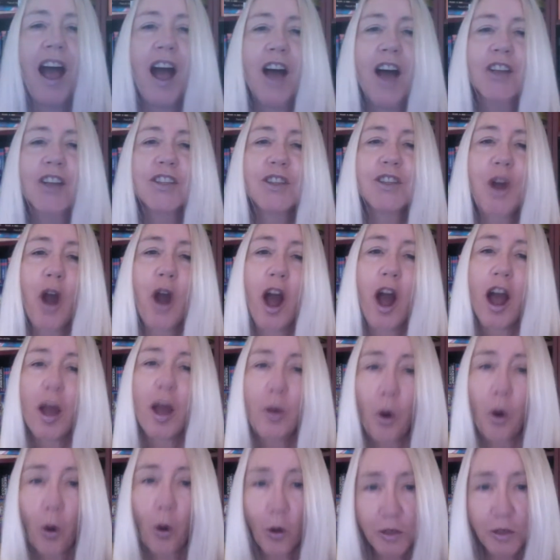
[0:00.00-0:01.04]
So
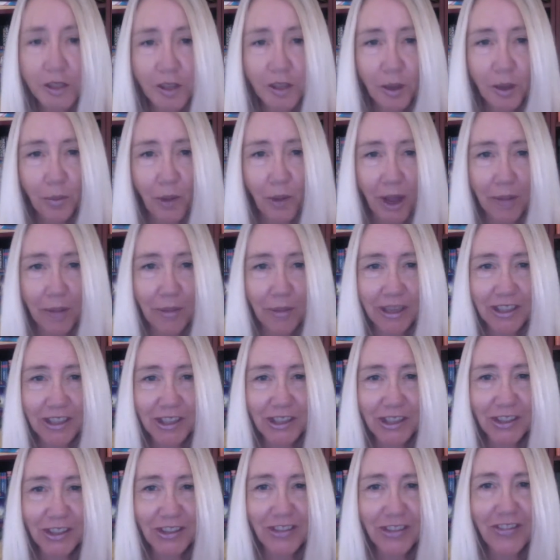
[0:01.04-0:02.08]
I also might
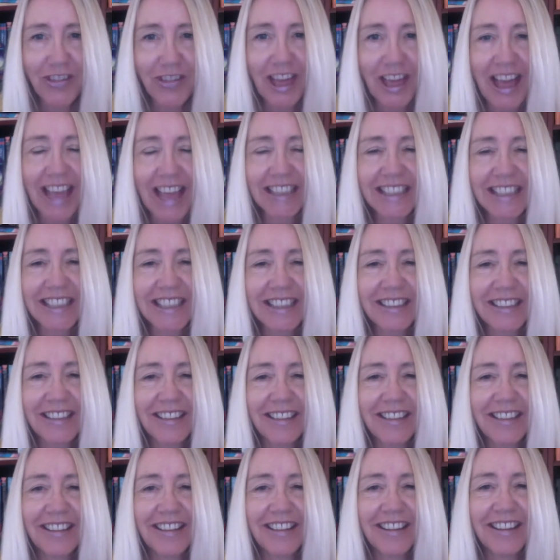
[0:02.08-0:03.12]
mention that
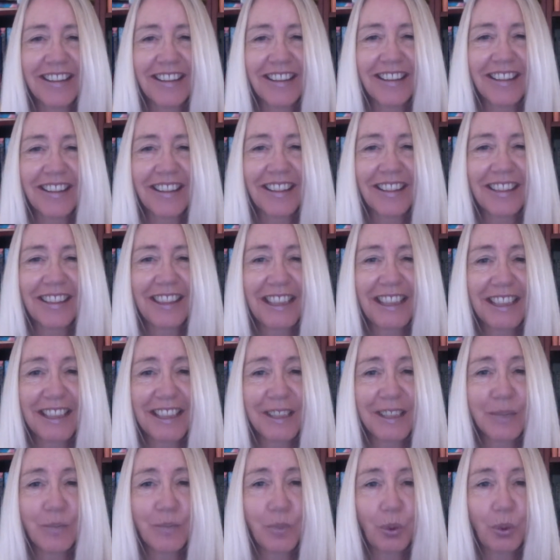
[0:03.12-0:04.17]

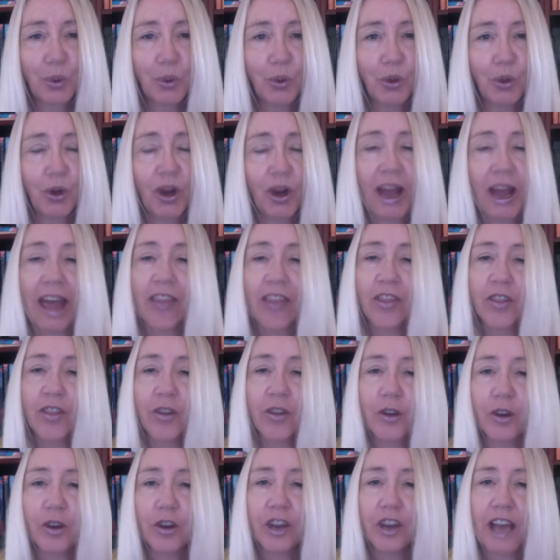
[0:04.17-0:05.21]
this book and
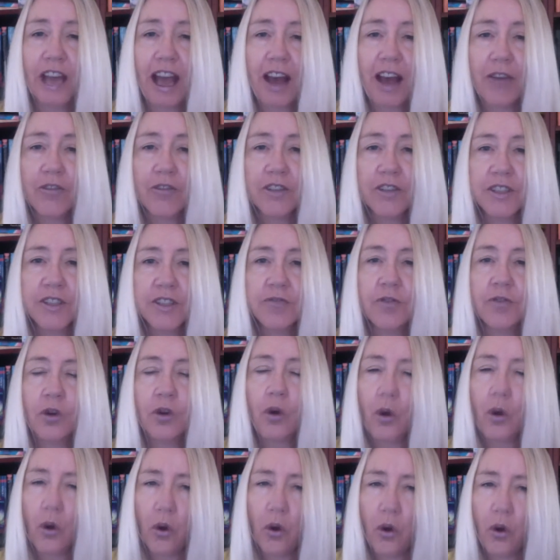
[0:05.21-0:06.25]
the covers for
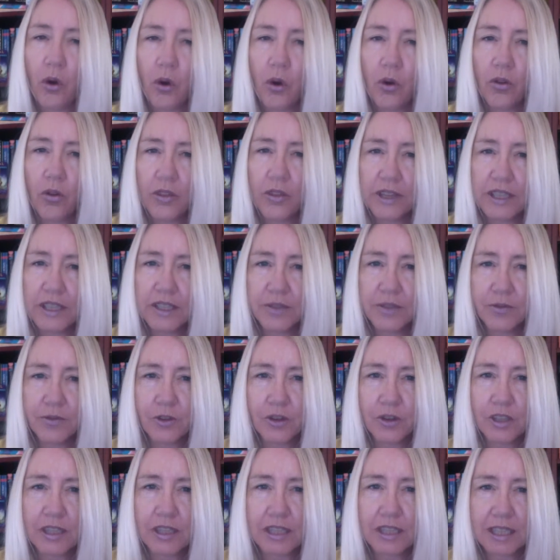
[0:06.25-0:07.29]
all these
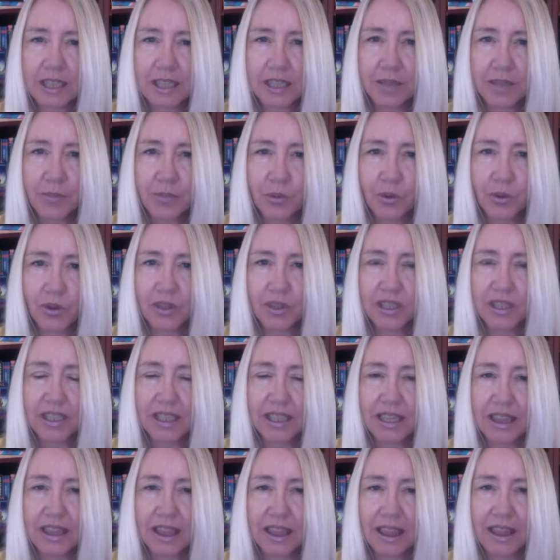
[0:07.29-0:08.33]
first six books
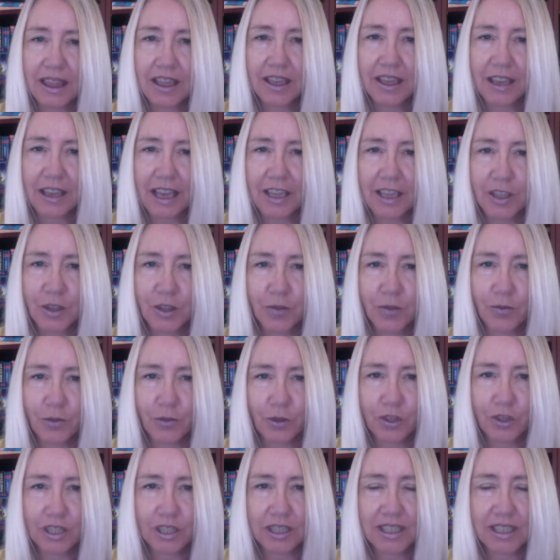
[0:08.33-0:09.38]
in the Ancient
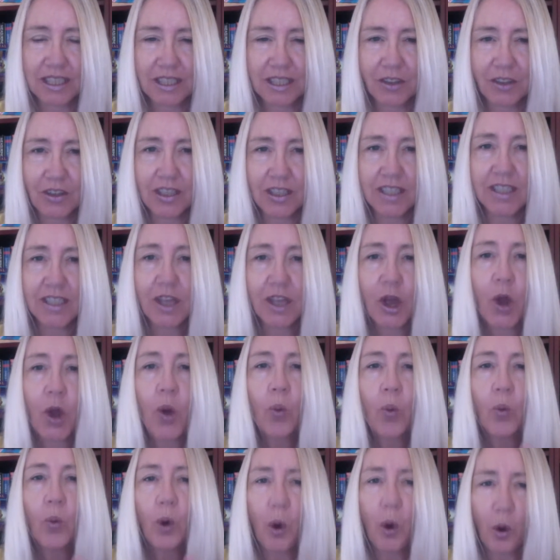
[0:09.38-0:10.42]
Future series
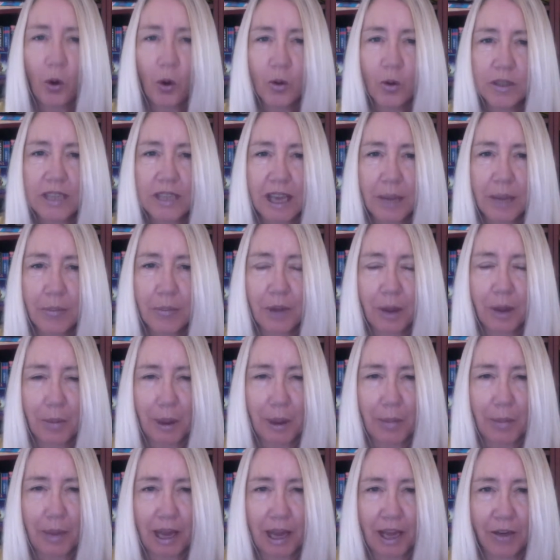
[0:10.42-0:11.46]
were all done by
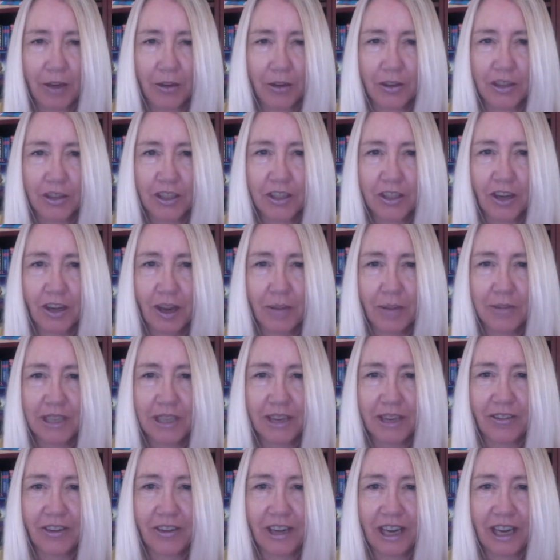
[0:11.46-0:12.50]
my partner at the time,
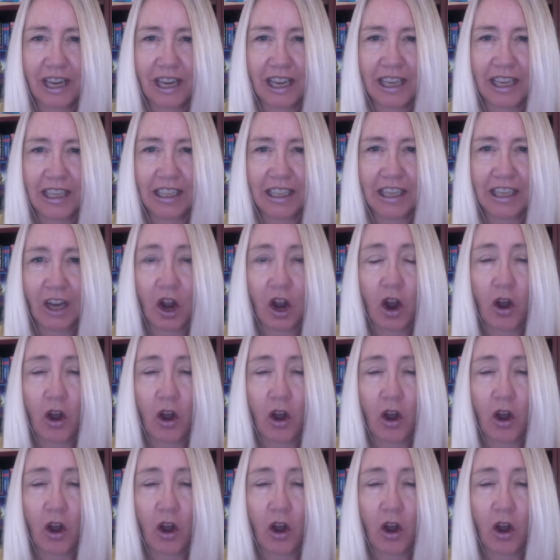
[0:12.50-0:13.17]
David Harding,